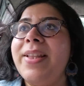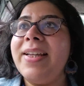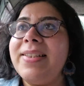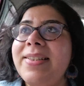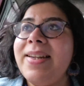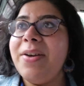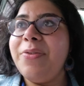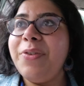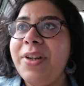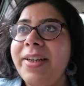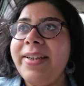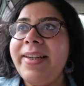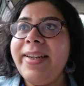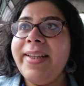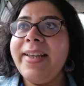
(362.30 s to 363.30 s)
that's
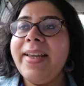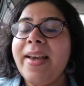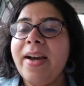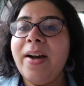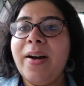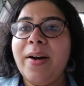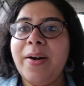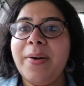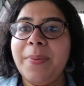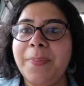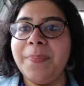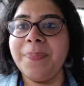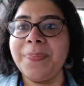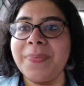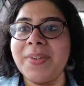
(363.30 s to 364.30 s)
definitely
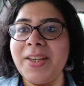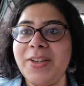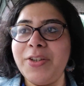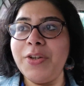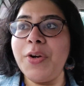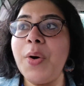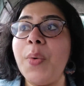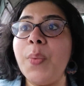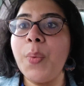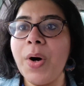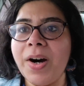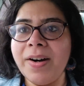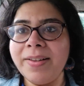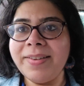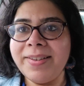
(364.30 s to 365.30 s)

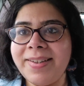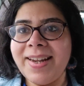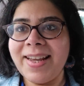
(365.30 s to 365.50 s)
worth